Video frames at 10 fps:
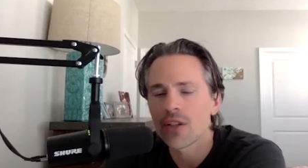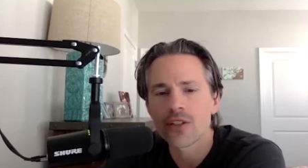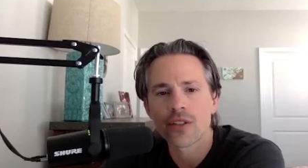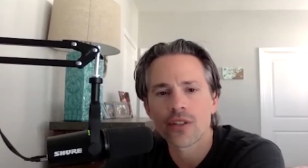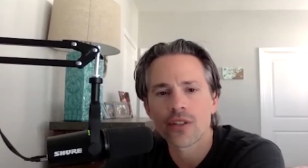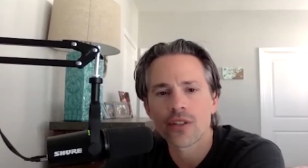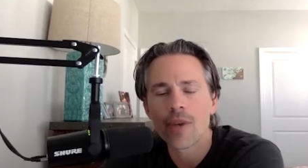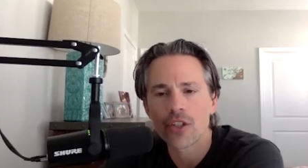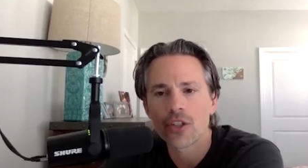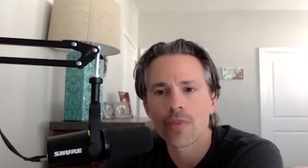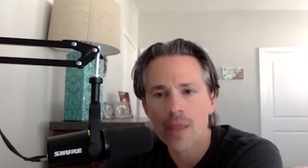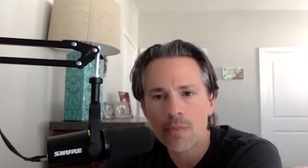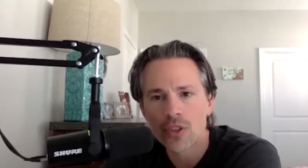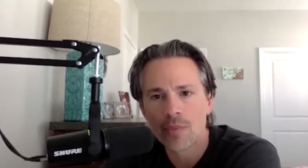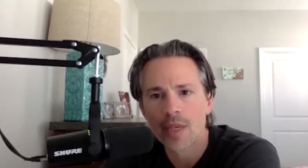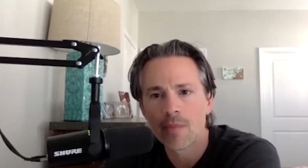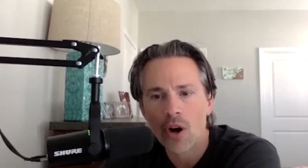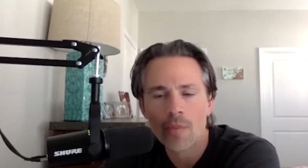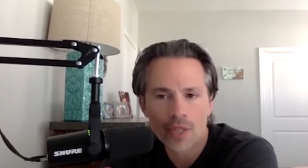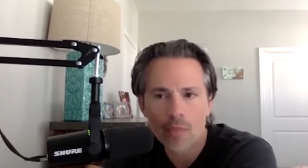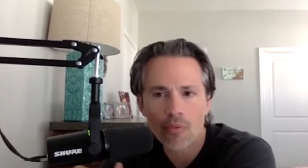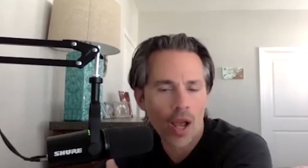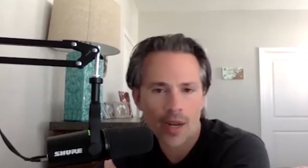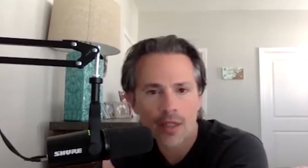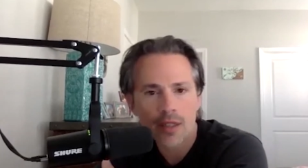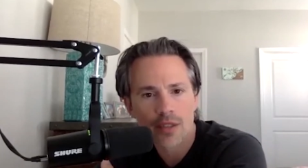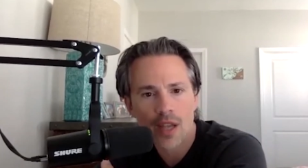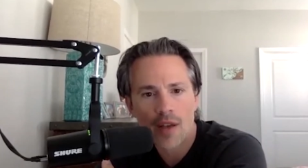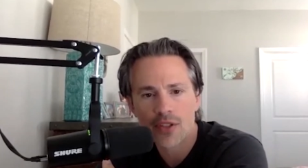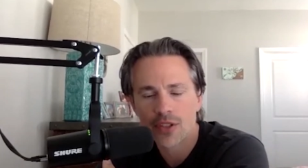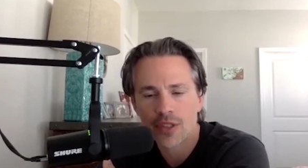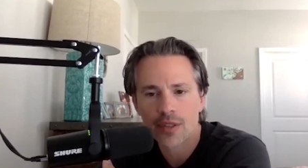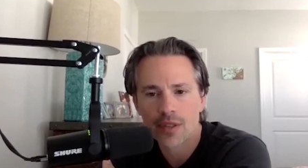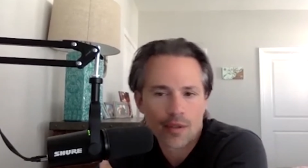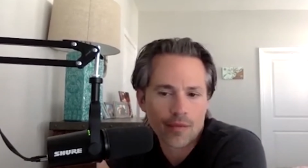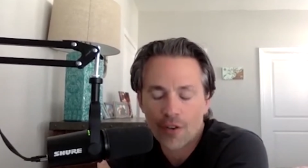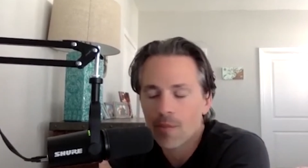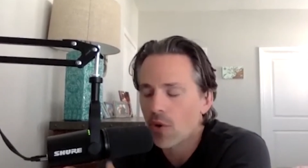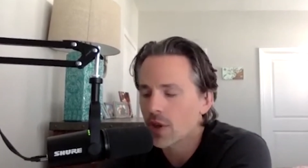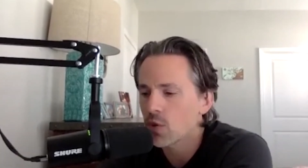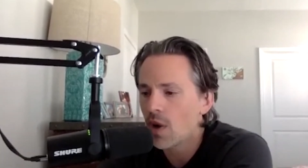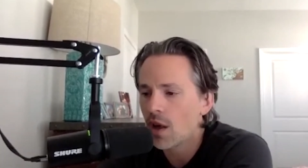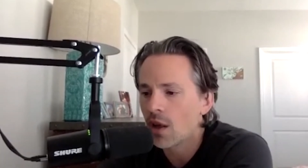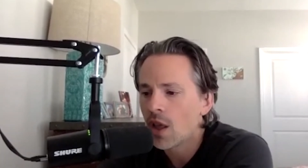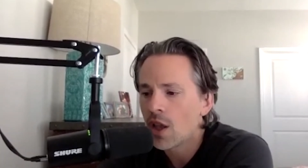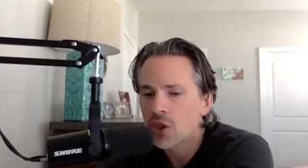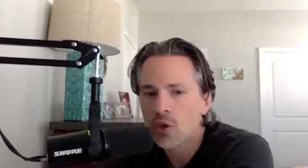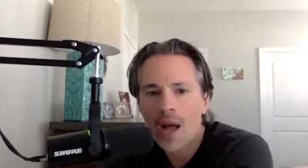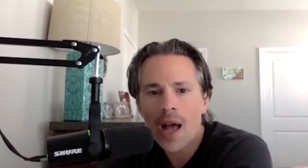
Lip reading: because, like you mentioned, people's a big part, but the product is obviously very important as well. So